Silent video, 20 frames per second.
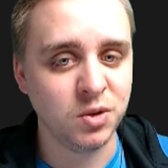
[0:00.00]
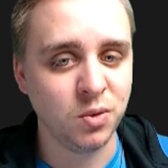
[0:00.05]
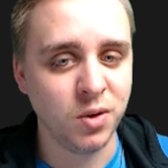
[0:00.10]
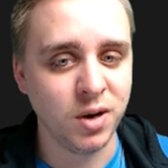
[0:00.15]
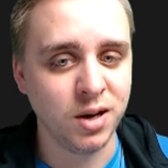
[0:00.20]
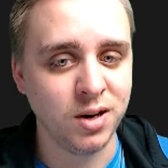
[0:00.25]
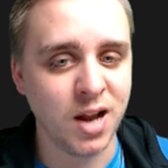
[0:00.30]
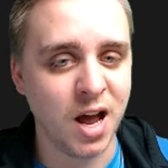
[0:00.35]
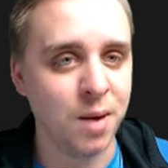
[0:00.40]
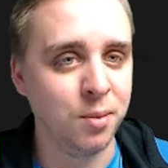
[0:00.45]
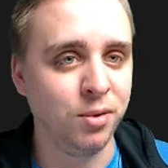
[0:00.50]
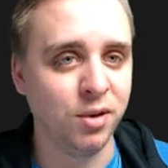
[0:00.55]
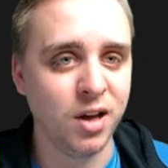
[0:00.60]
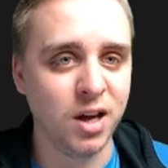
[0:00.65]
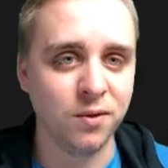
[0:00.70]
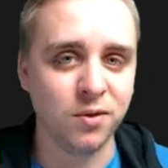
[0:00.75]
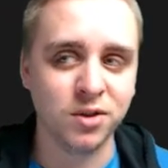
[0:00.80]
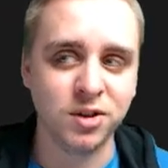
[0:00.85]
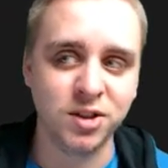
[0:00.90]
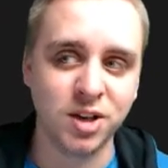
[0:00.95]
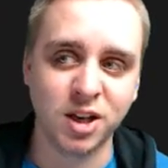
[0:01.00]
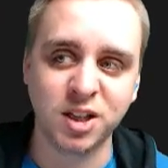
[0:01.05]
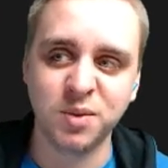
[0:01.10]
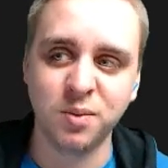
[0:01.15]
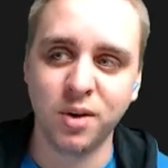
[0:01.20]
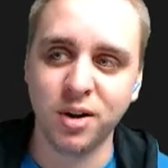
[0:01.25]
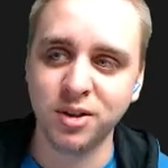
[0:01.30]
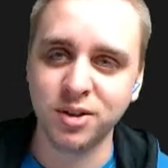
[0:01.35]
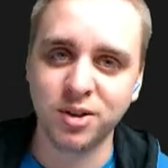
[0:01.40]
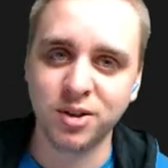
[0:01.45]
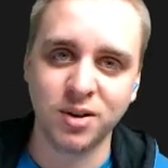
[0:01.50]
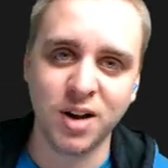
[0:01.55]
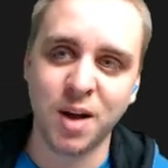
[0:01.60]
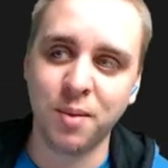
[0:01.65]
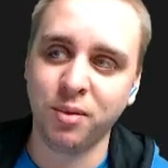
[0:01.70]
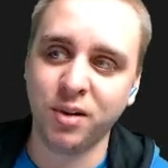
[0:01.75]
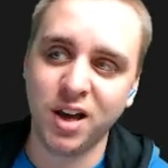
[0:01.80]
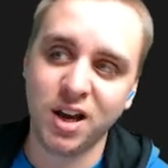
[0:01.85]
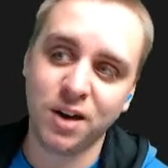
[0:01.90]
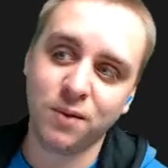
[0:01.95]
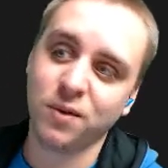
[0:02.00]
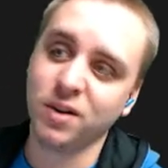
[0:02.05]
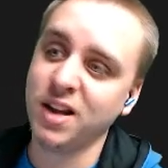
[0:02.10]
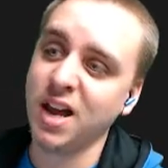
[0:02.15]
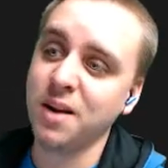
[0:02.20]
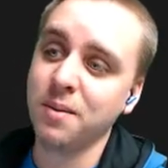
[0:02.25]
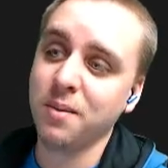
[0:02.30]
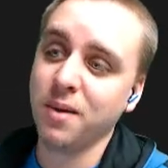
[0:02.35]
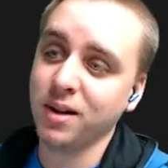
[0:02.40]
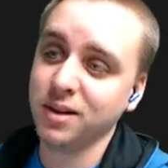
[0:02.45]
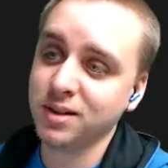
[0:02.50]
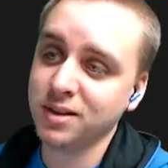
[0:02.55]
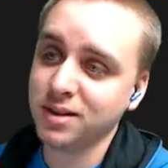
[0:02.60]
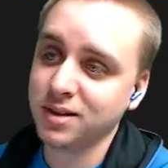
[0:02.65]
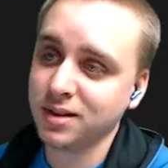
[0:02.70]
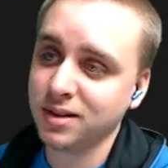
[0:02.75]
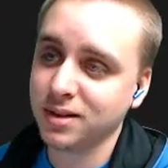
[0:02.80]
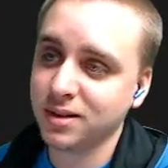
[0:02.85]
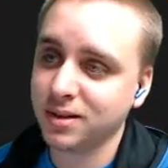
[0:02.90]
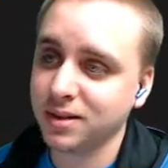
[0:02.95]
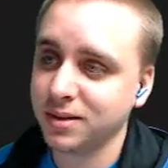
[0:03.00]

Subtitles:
between not playing for 6 months or not playing for 10 months.